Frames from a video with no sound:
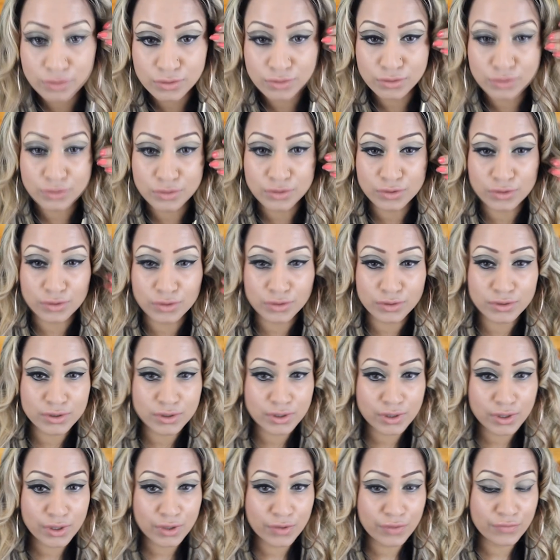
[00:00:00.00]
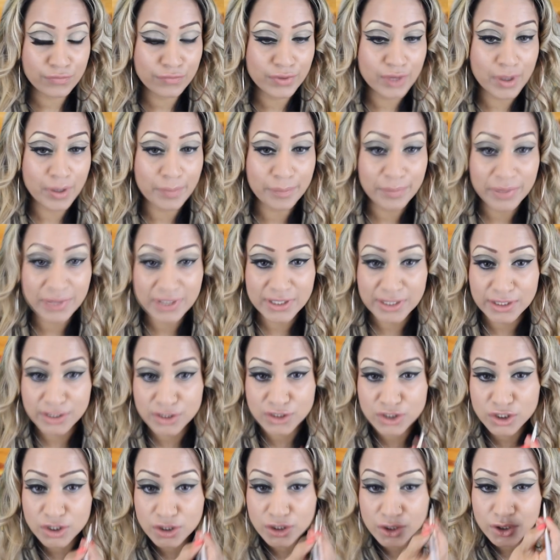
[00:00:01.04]
you could
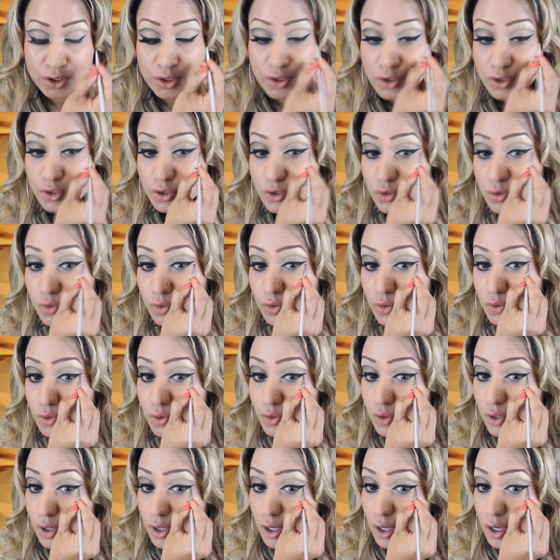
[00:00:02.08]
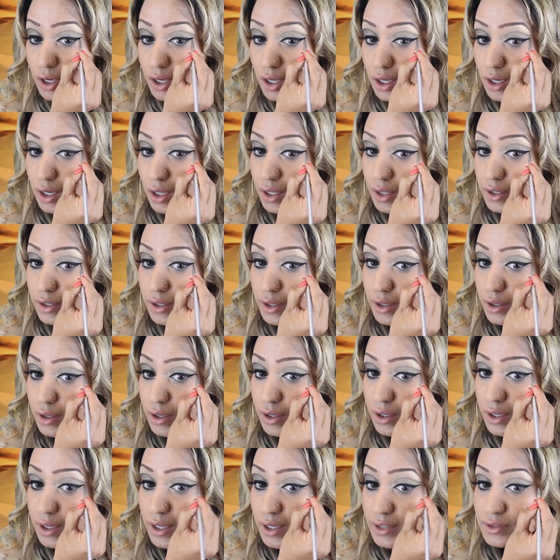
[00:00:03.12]
complete your eyeliner.
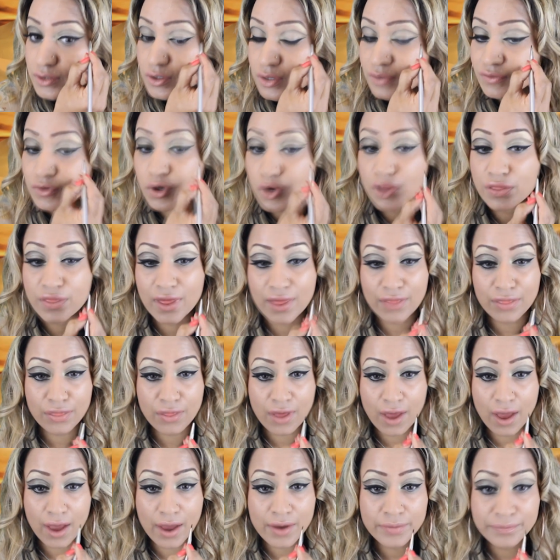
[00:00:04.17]
Okay, so I've got that there.